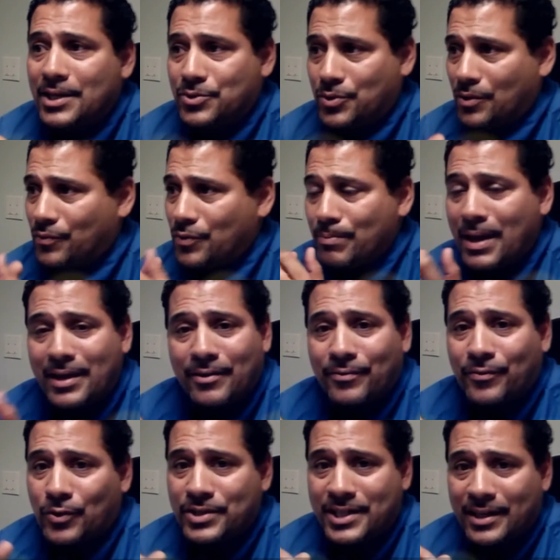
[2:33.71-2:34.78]
So if you make
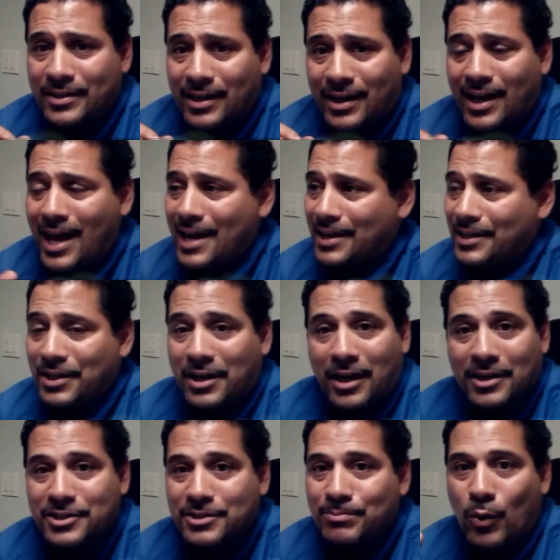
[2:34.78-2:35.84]
it for 10 o'clock and a
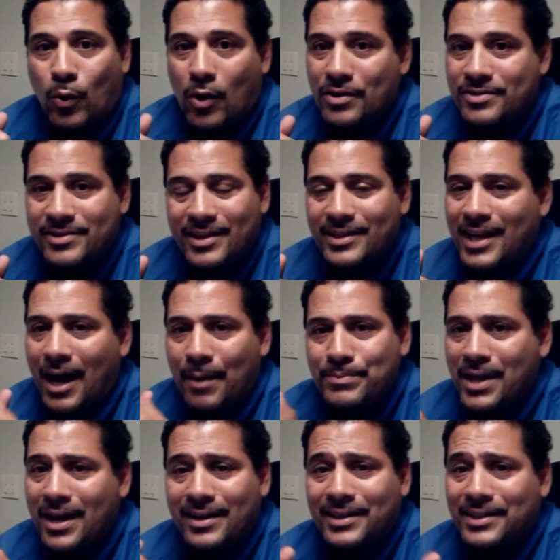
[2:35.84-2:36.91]
customer walks in,
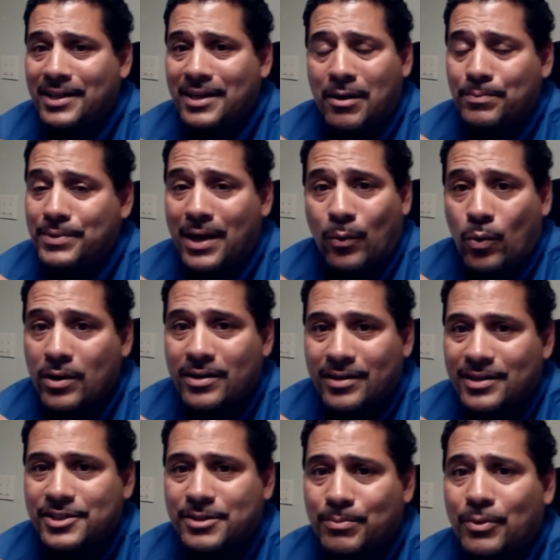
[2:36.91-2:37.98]
I'm not going to help that one
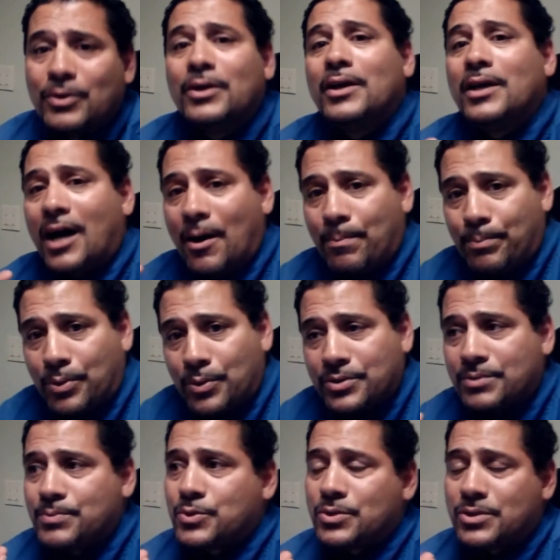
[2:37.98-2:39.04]
customer. I'll
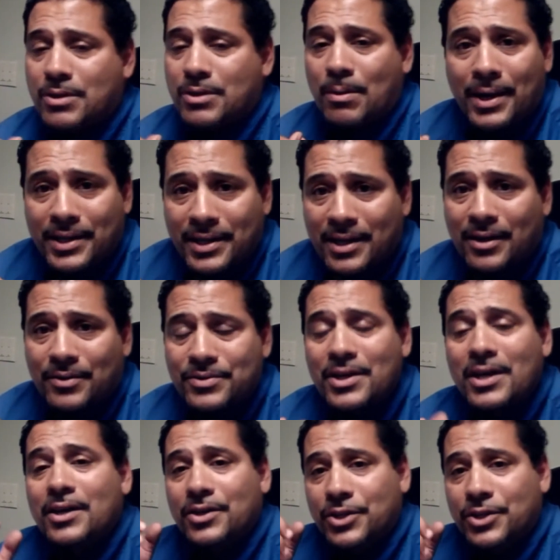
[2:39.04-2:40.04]
push them to somebody else.